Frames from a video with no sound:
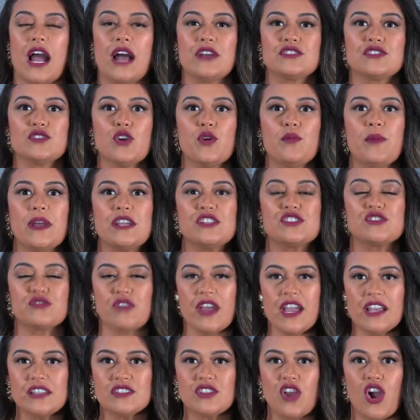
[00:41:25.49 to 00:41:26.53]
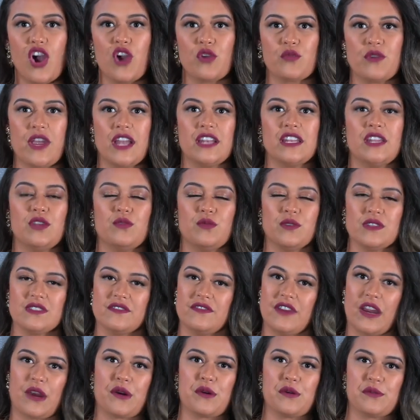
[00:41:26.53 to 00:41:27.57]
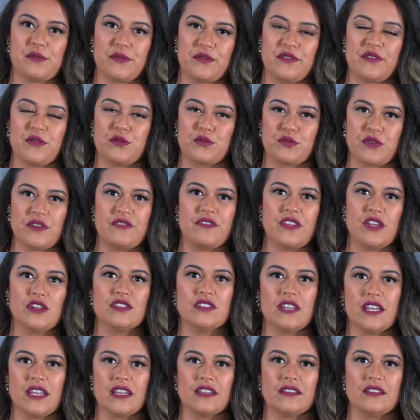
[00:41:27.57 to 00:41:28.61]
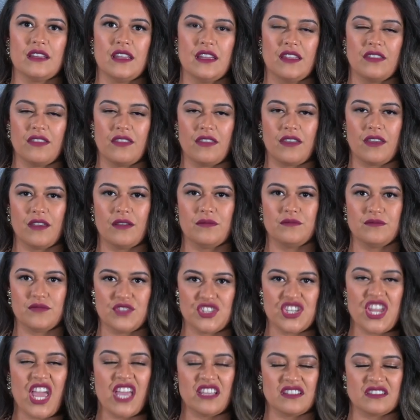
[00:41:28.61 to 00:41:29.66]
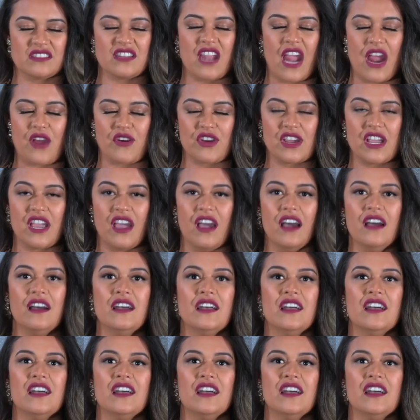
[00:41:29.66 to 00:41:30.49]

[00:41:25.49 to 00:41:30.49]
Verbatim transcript: So my dress already was very revealing in the chest area.